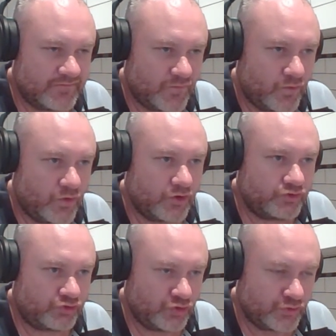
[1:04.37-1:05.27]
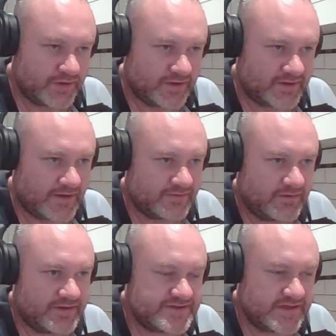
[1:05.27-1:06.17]
for touring
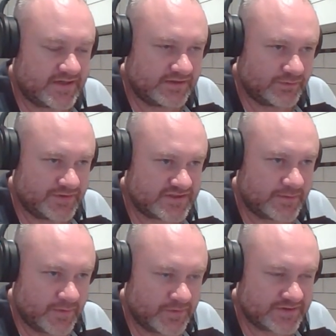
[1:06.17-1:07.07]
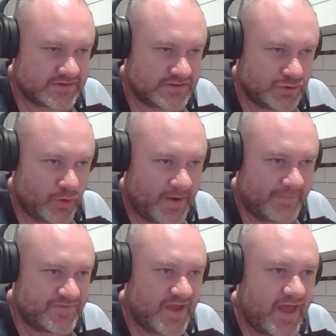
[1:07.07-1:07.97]
and sticking to its commitments to tour.
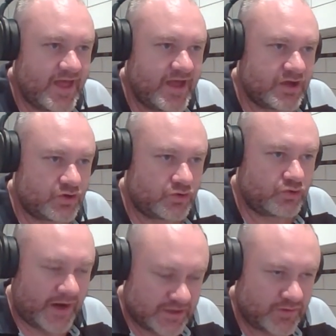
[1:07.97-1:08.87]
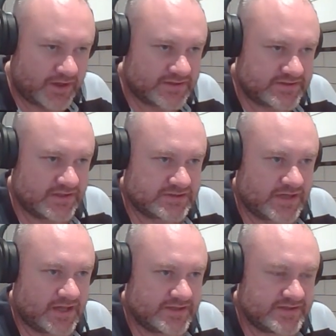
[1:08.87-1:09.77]
But great credit to the
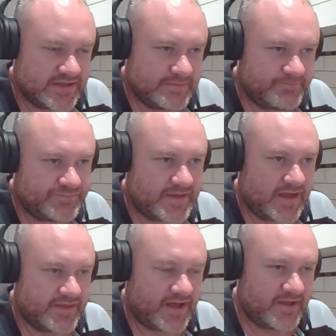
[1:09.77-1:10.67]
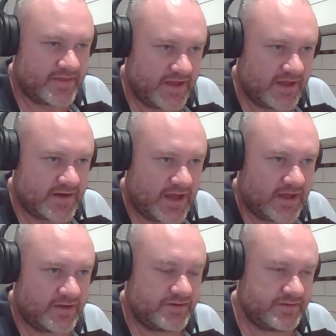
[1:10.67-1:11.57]
Australian team. They are there
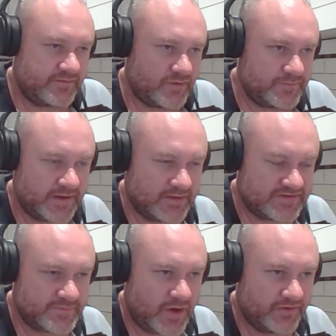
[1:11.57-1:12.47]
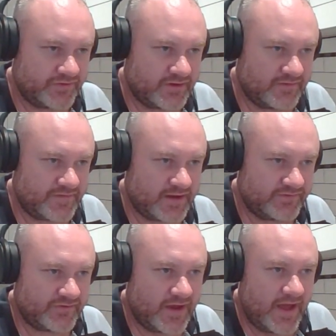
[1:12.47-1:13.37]
now. They've got plenty of smiles on their face.